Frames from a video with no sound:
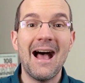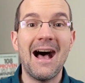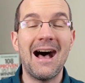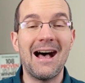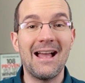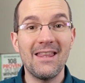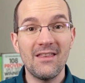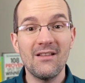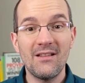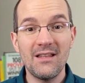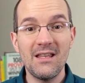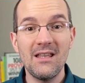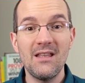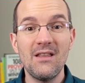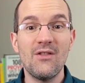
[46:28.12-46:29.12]

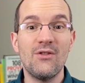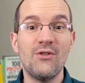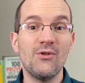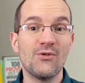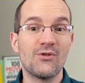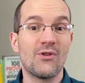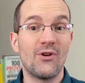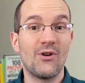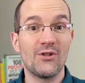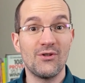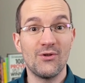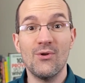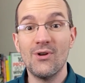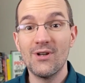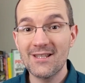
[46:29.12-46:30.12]
Ideally, those are
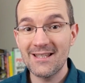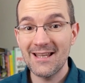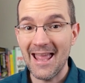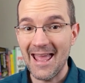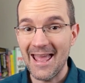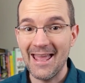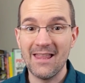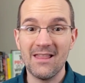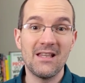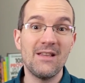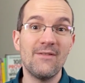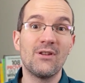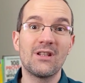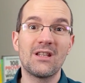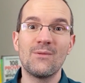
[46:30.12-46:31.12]
yours and
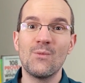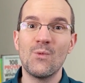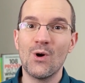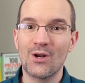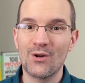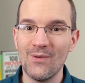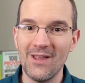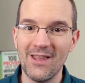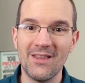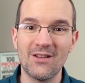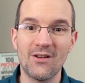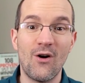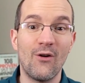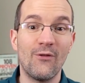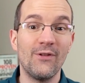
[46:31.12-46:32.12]
even can work with
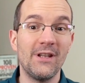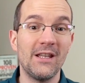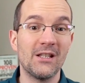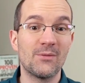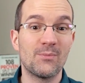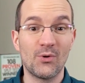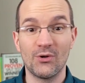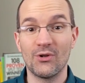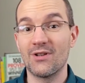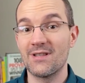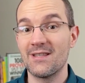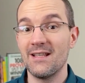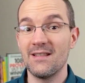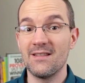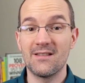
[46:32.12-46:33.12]
affiliate
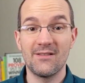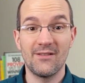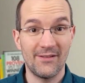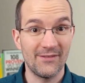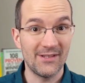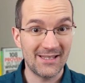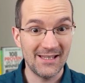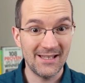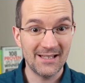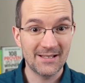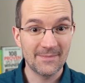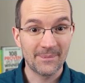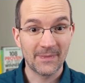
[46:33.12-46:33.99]
products and services.